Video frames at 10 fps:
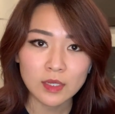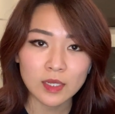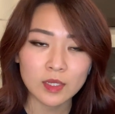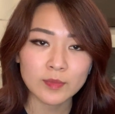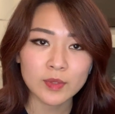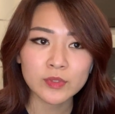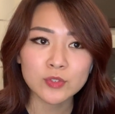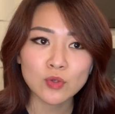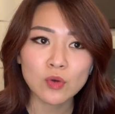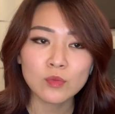And with a
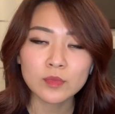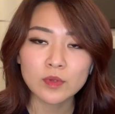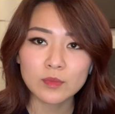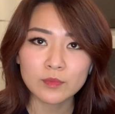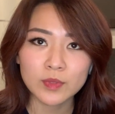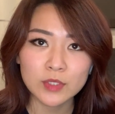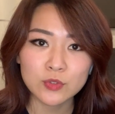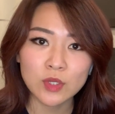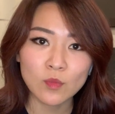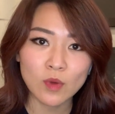show home, because you
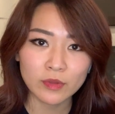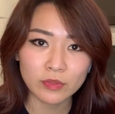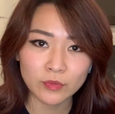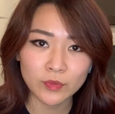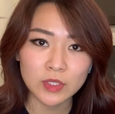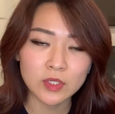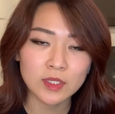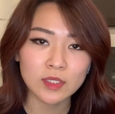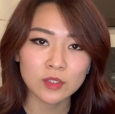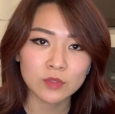can walk through it, you can
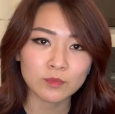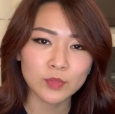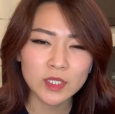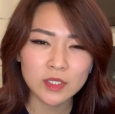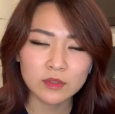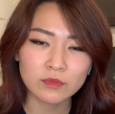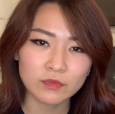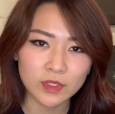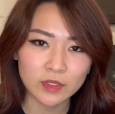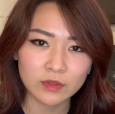get a pretty good
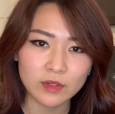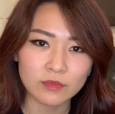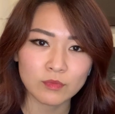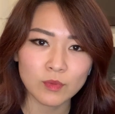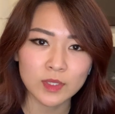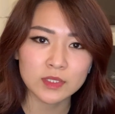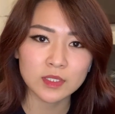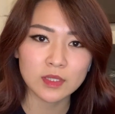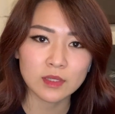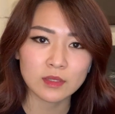feel of what
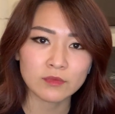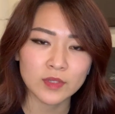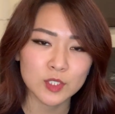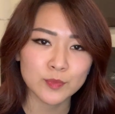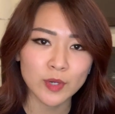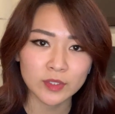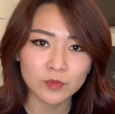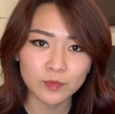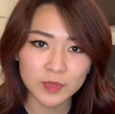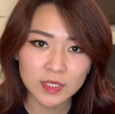the finished product
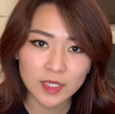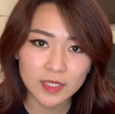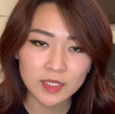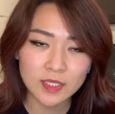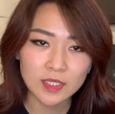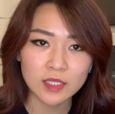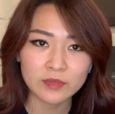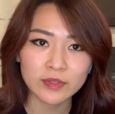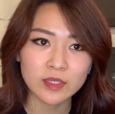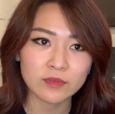will be like,
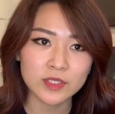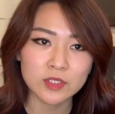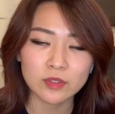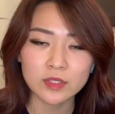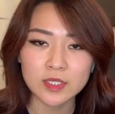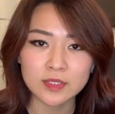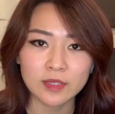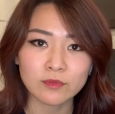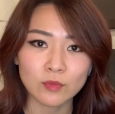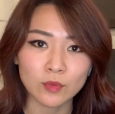even if it's not the
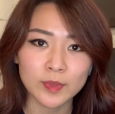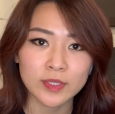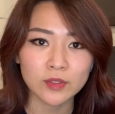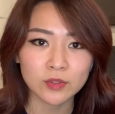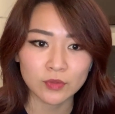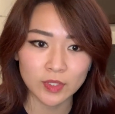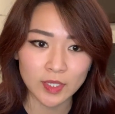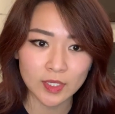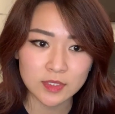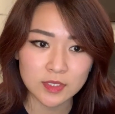exact floor plan that you're looking
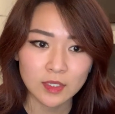at.